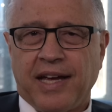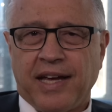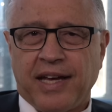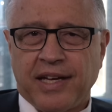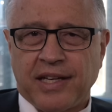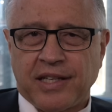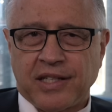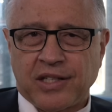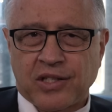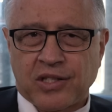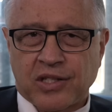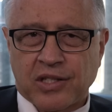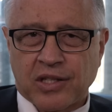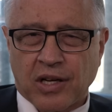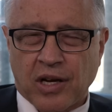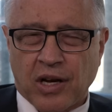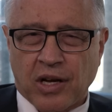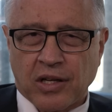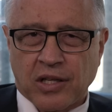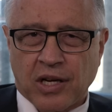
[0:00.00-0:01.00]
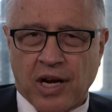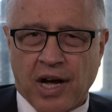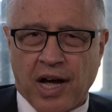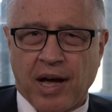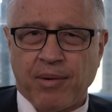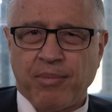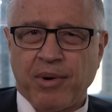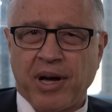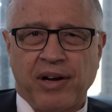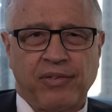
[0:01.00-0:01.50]
is
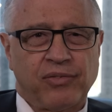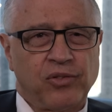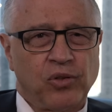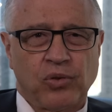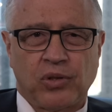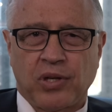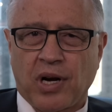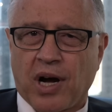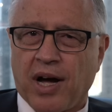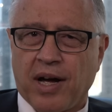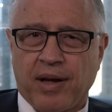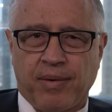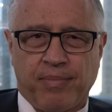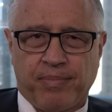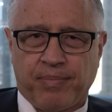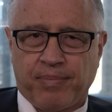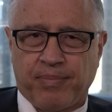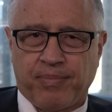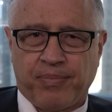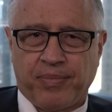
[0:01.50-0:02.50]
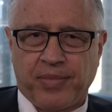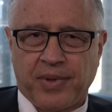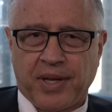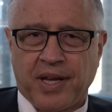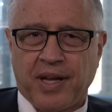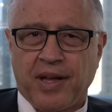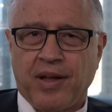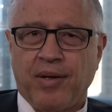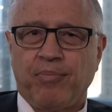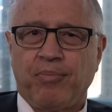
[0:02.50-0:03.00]
time after time
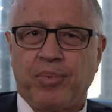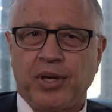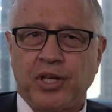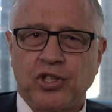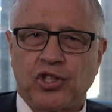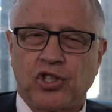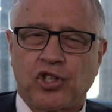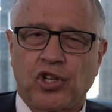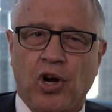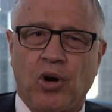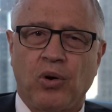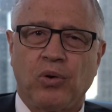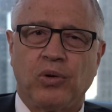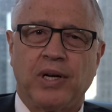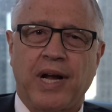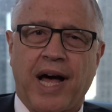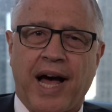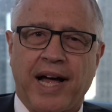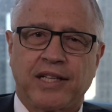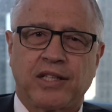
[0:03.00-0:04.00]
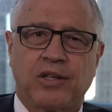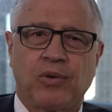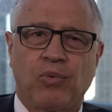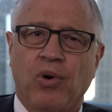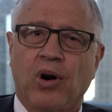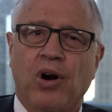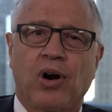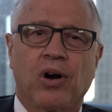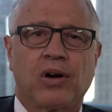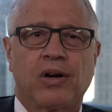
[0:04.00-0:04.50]
been shown not to
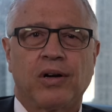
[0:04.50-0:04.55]
work.